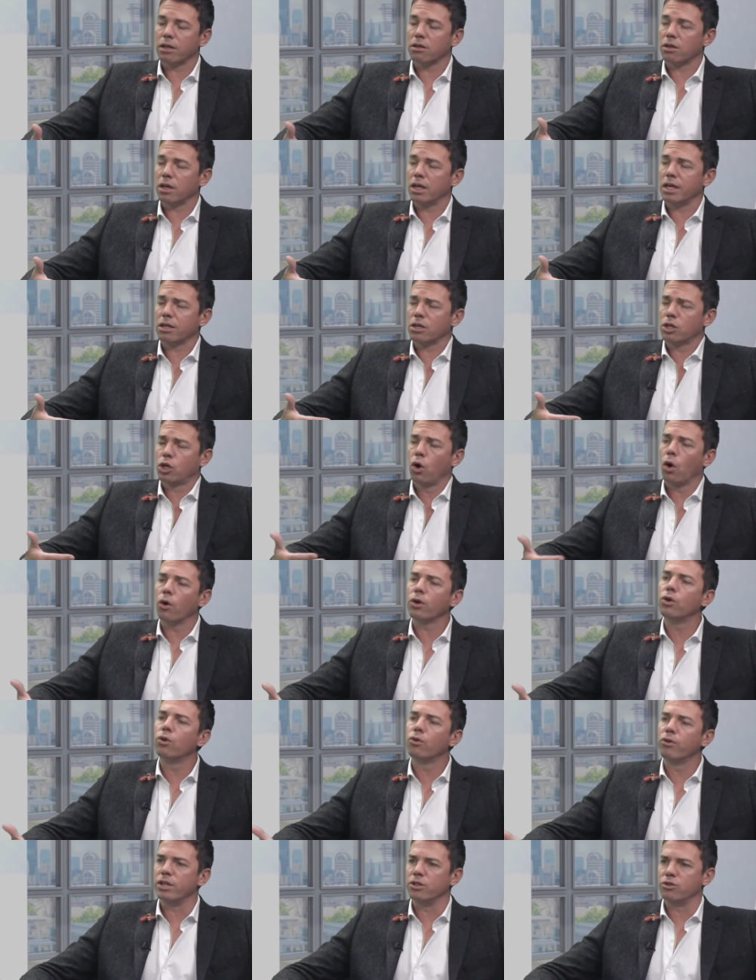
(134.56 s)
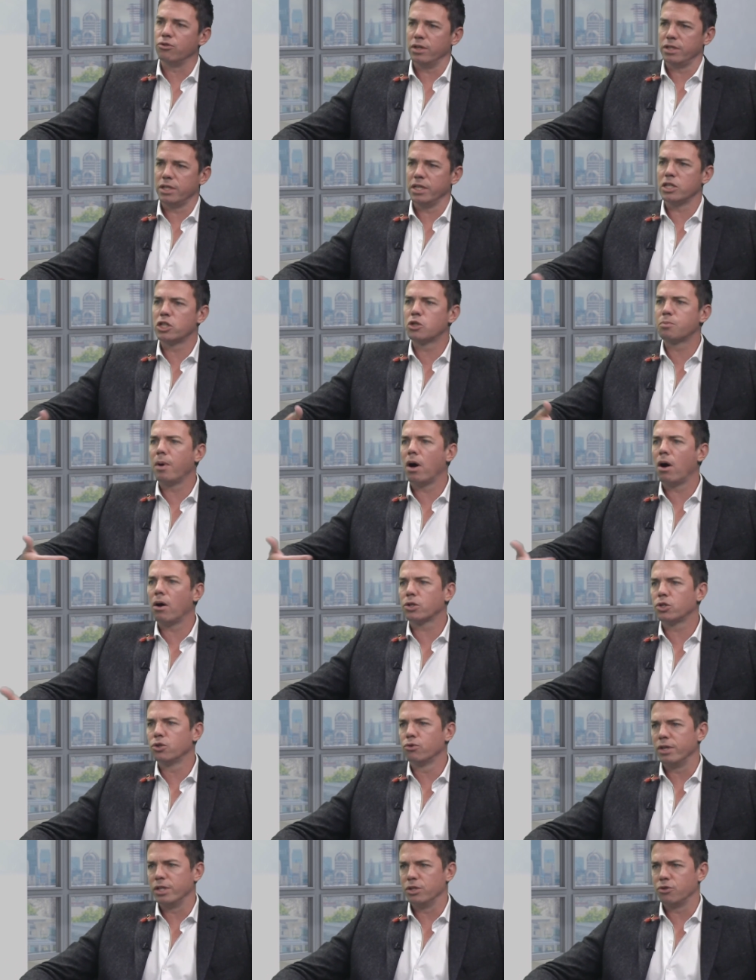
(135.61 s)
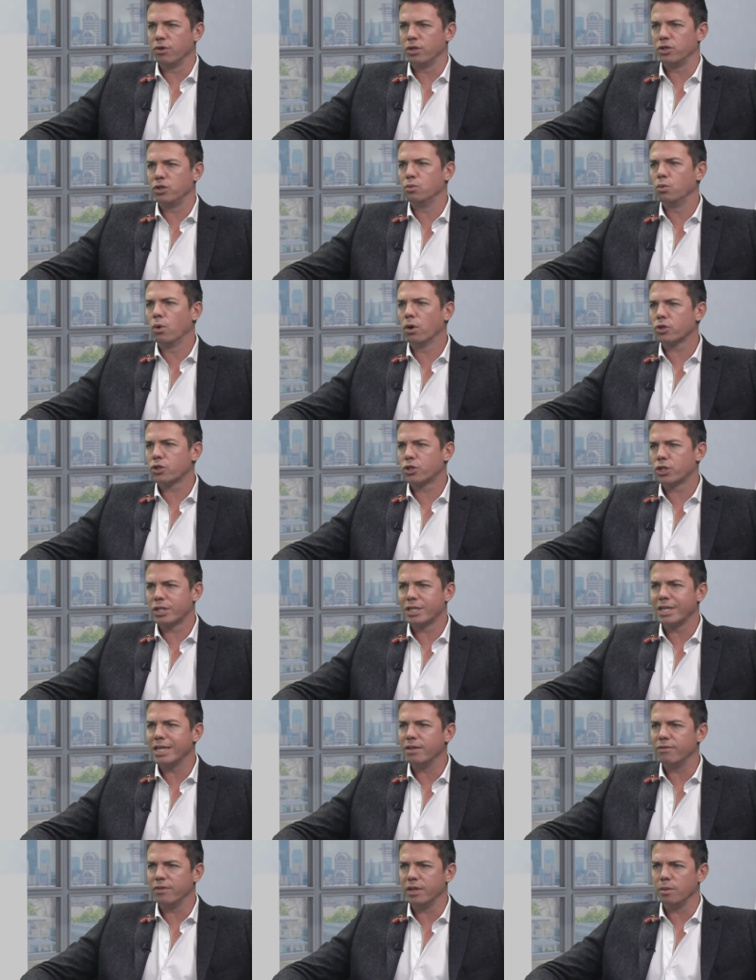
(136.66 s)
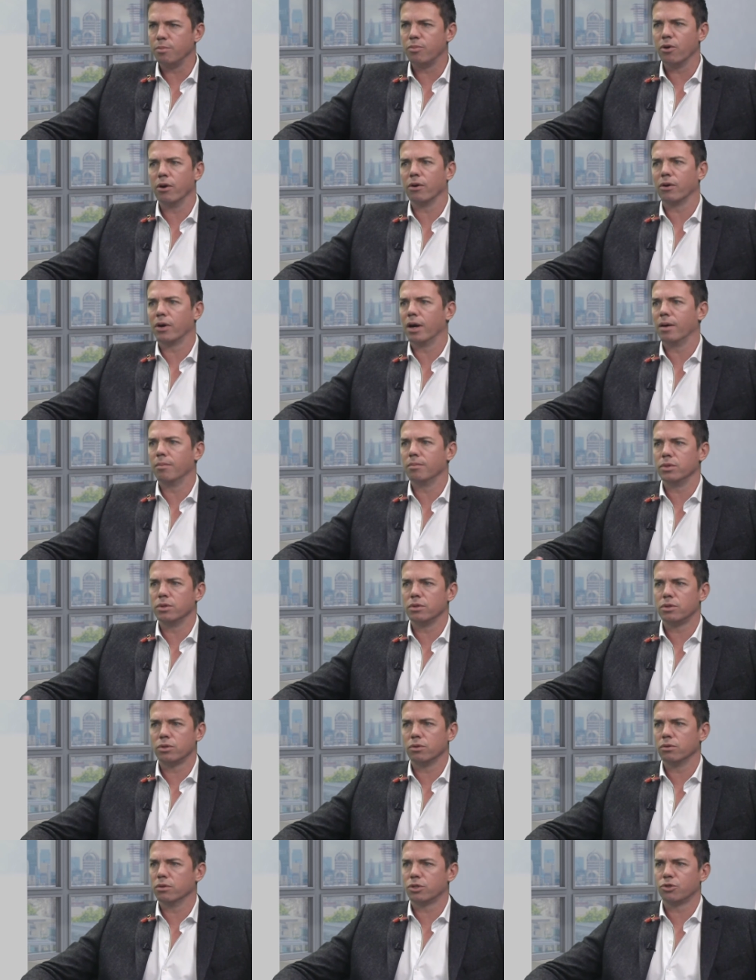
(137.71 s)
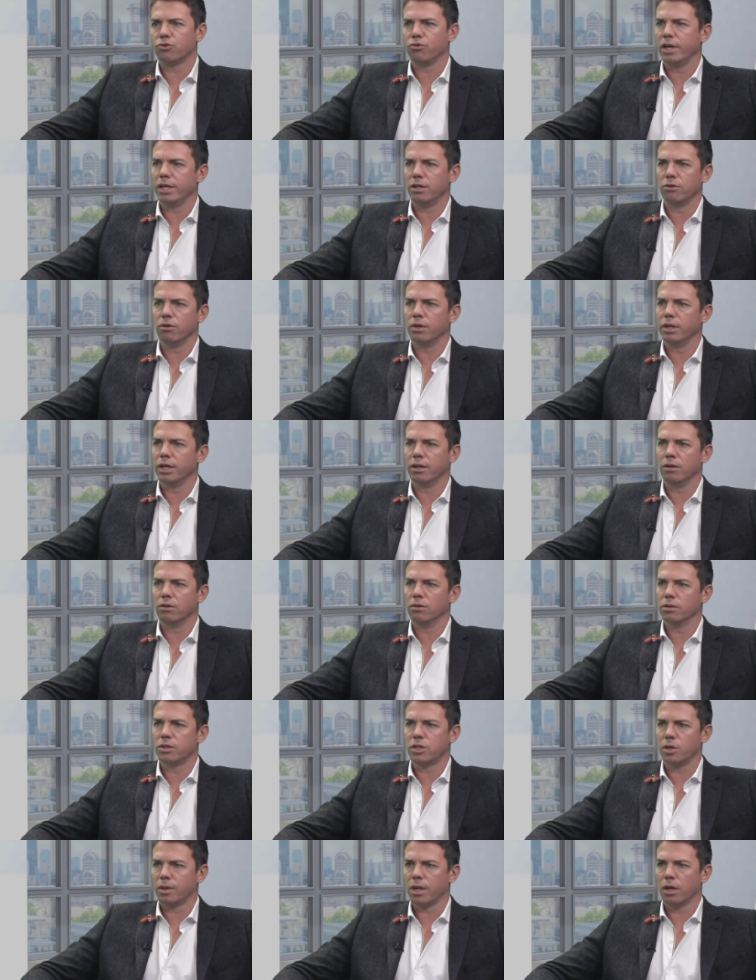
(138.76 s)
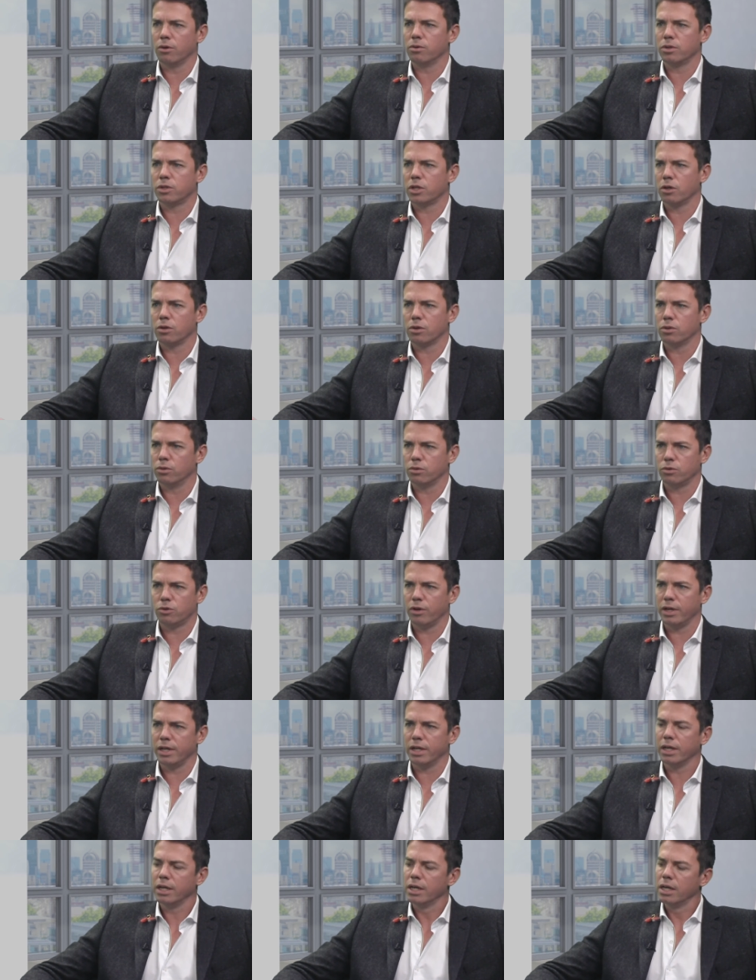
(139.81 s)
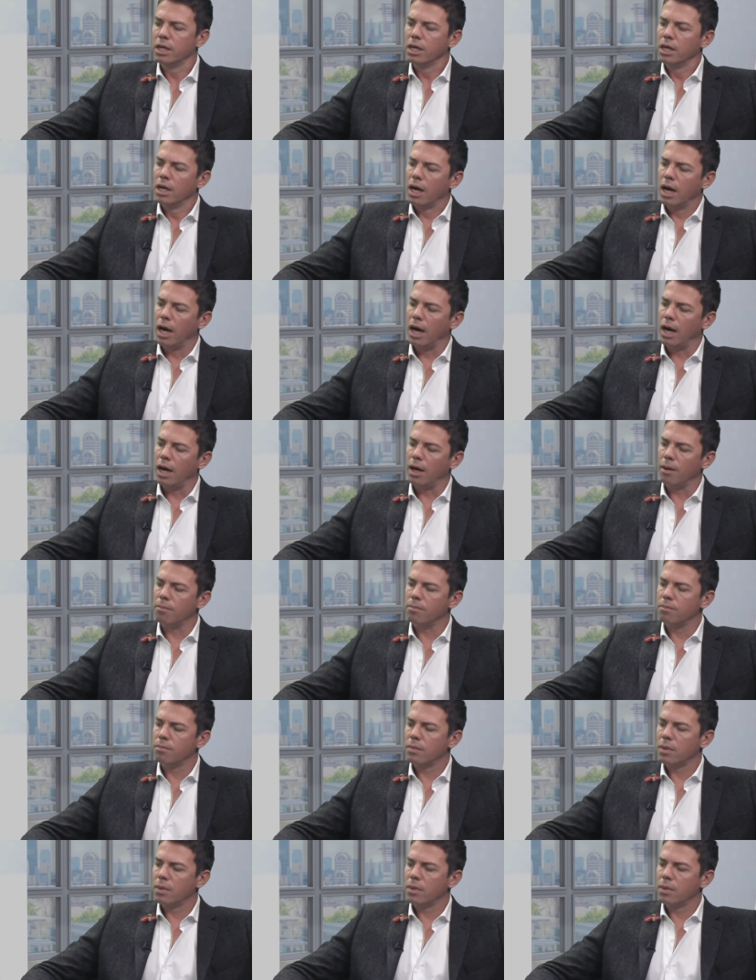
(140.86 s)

it got your interest, it sparked your interest. You watched the TV program, you saw a trader on it, or so-called trader, and